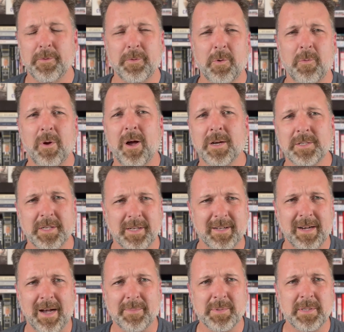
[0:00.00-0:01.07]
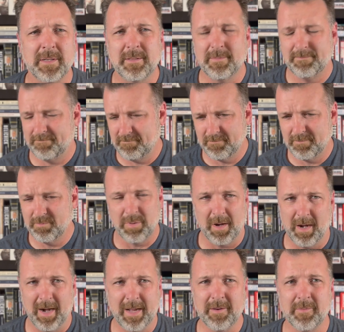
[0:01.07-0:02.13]
rocks at cops.
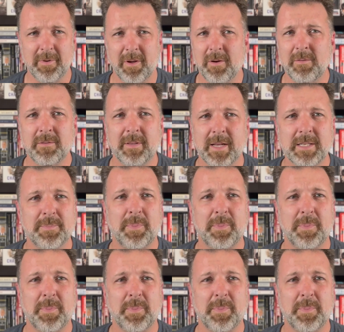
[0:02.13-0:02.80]
I don't know. That's a